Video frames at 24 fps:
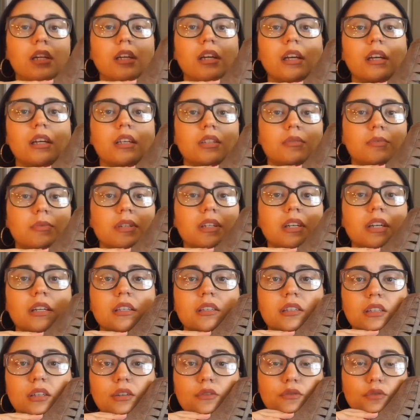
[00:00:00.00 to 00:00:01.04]
is
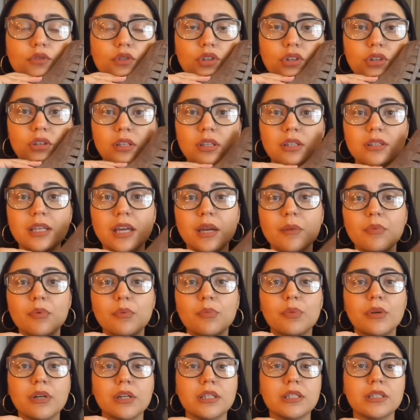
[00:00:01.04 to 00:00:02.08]
because if you're the type
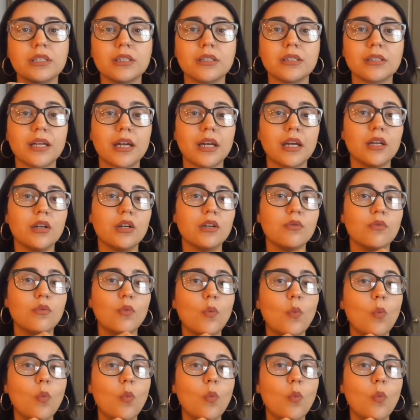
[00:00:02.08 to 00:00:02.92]
of person that